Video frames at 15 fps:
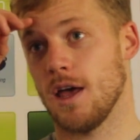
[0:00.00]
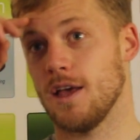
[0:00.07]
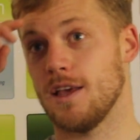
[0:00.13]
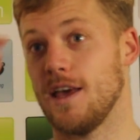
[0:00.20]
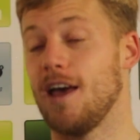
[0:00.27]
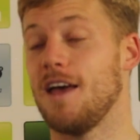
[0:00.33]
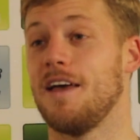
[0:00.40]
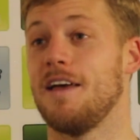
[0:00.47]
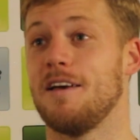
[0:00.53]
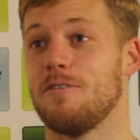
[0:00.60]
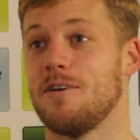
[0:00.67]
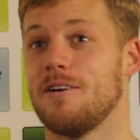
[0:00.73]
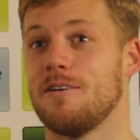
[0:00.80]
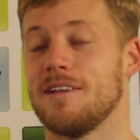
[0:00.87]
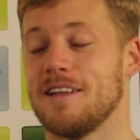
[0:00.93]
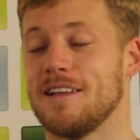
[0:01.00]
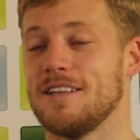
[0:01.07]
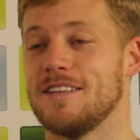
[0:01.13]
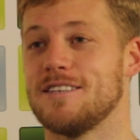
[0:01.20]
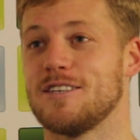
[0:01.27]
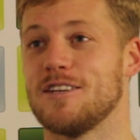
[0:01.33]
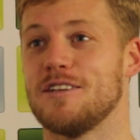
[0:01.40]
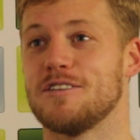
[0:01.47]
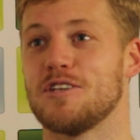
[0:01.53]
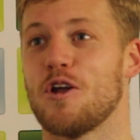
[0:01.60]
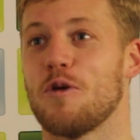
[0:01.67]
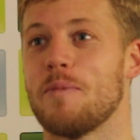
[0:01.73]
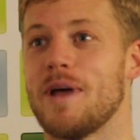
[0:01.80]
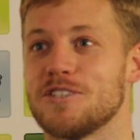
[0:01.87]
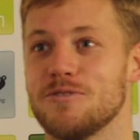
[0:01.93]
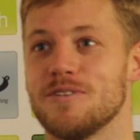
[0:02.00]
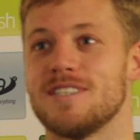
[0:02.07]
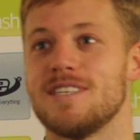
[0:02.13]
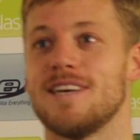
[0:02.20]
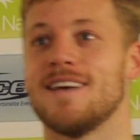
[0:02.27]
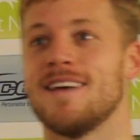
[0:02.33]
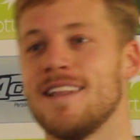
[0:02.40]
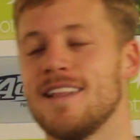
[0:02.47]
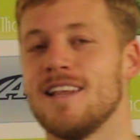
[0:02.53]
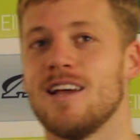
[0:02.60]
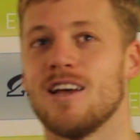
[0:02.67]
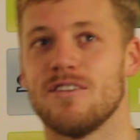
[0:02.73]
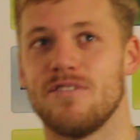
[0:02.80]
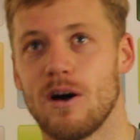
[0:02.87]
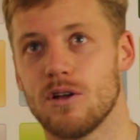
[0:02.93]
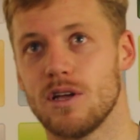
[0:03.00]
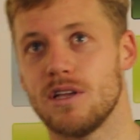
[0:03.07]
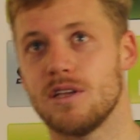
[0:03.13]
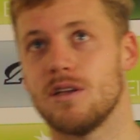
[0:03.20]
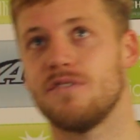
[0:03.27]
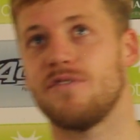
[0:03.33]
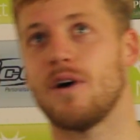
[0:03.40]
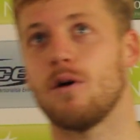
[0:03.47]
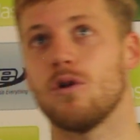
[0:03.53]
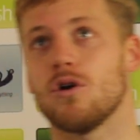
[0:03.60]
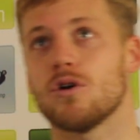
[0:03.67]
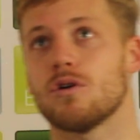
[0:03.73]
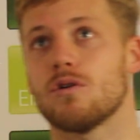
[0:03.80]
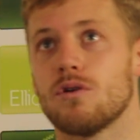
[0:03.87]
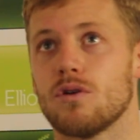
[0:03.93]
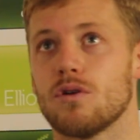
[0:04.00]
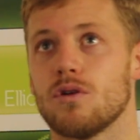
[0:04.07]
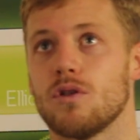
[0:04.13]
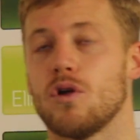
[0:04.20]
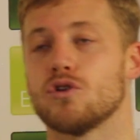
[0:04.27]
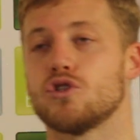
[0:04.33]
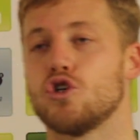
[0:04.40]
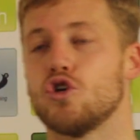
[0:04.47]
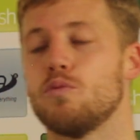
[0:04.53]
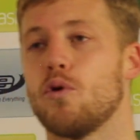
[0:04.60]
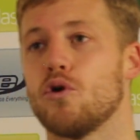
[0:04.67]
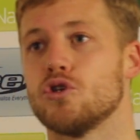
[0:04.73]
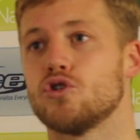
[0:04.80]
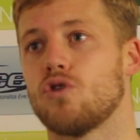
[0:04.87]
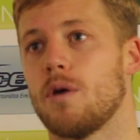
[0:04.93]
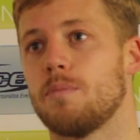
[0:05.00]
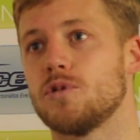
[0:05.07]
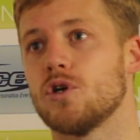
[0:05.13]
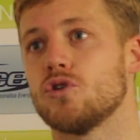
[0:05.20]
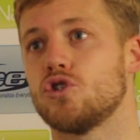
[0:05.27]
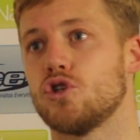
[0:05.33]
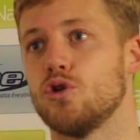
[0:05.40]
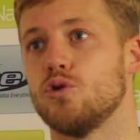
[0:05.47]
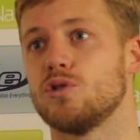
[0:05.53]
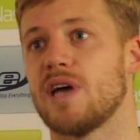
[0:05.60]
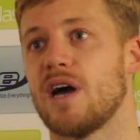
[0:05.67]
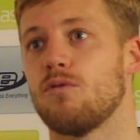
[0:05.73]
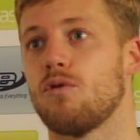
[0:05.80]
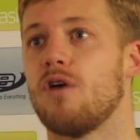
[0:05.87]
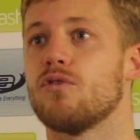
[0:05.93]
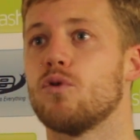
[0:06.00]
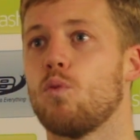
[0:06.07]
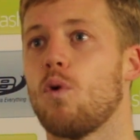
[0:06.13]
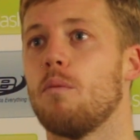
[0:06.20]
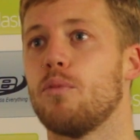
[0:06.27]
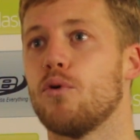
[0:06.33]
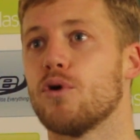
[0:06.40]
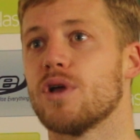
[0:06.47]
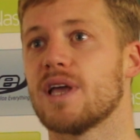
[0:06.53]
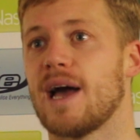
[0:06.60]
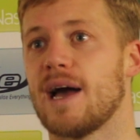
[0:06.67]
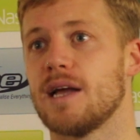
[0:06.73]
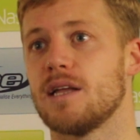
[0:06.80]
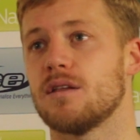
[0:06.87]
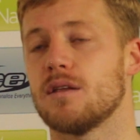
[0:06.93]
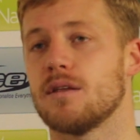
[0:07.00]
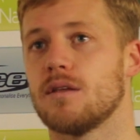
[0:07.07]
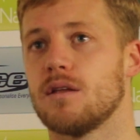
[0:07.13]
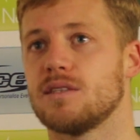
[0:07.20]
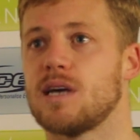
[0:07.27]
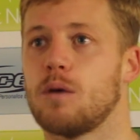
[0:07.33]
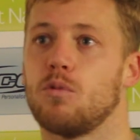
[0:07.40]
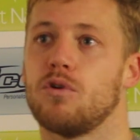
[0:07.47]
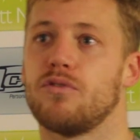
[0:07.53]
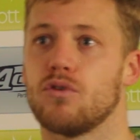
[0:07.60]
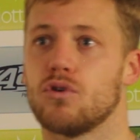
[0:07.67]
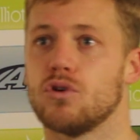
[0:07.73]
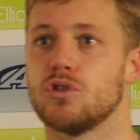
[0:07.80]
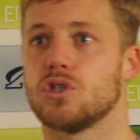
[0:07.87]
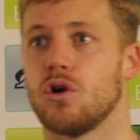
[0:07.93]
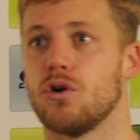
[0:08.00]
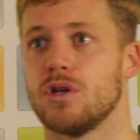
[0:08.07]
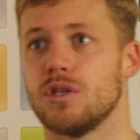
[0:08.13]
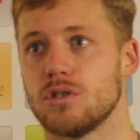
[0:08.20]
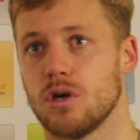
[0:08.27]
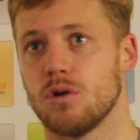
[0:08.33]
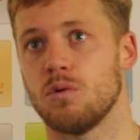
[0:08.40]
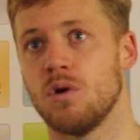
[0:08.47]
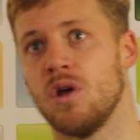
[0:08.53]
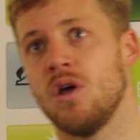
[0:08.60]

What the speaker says: Yeah, well, it's a lot better, isn't it? It felt like about 2 points dropped on Tuesday rather than 1 point gained. Tamworth are a good side, so